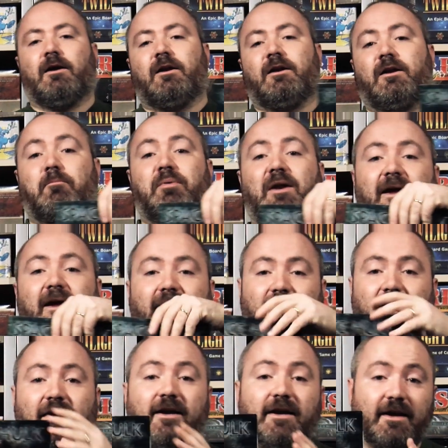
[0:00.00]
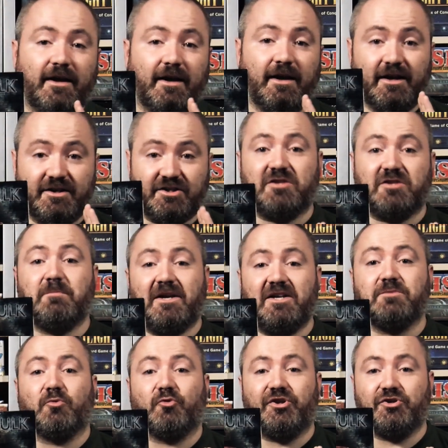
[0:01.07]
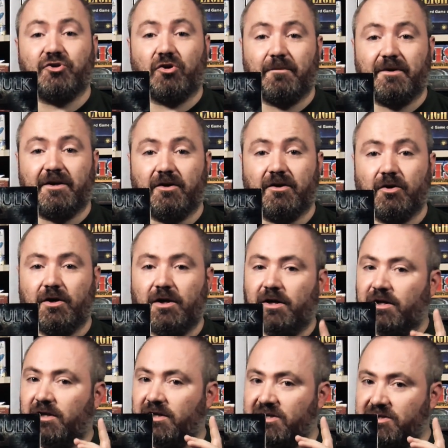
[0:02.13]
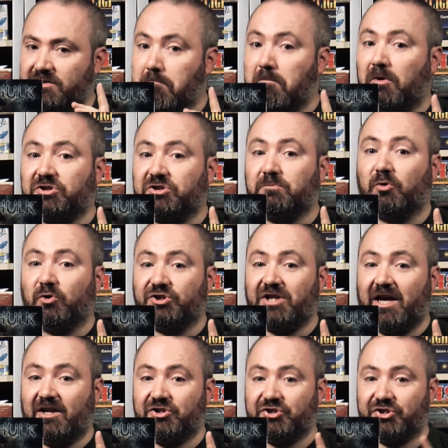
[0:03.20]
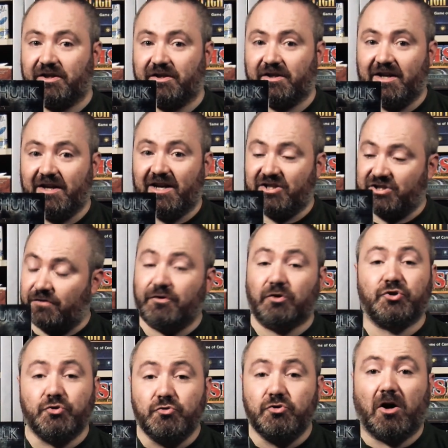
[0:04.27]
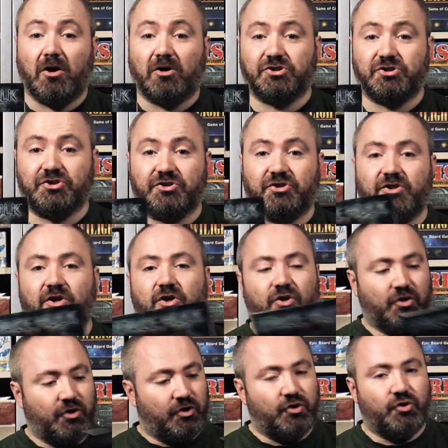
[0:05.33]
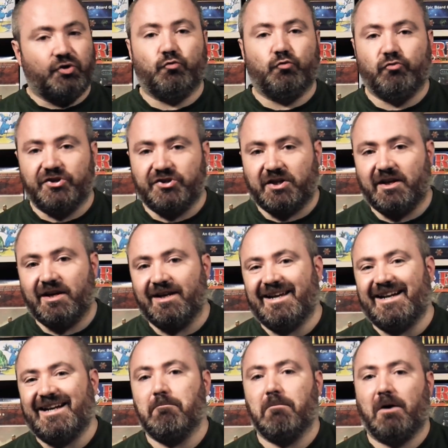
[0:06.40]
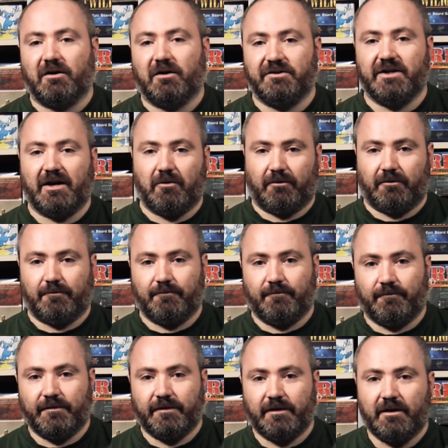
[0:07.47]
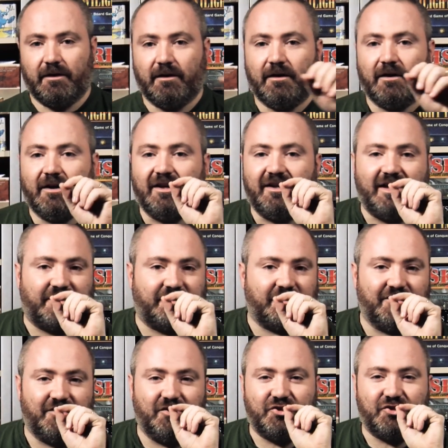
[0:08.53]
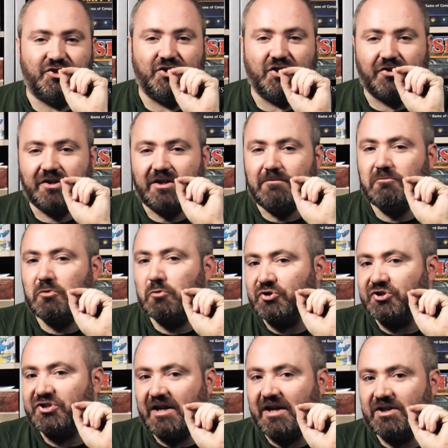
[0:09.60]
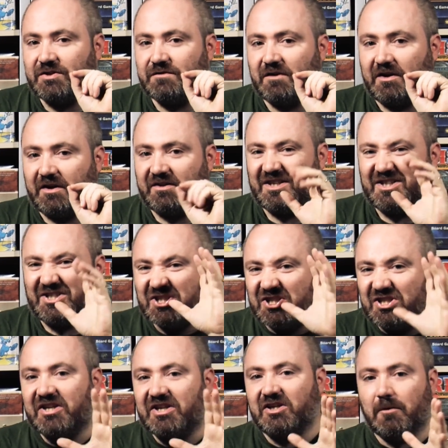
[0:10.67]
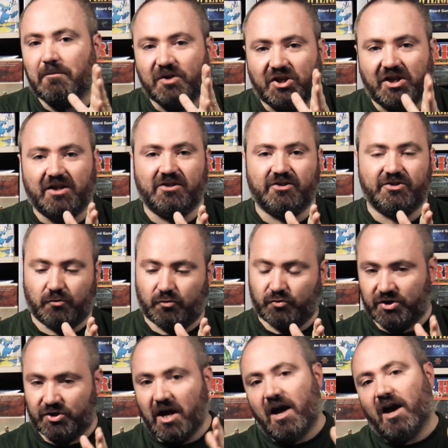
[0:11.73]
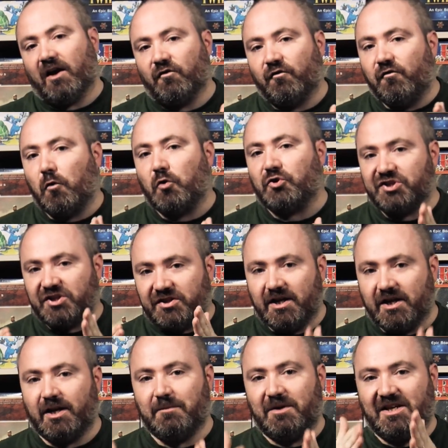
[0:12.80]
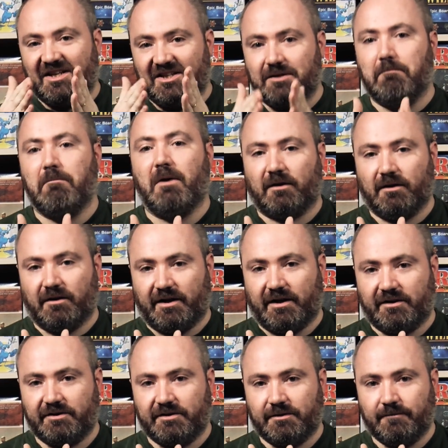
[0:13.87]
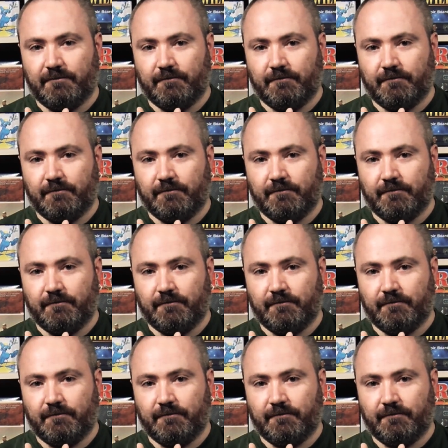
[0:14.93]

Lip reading: Now, playing as a Space Marine Terminator is much more challenging, as if you're too cautious, you risk getting bogged down. Yet there is nothing more satisfying than setting up kill zones and forcing the enemy into bottlenecks.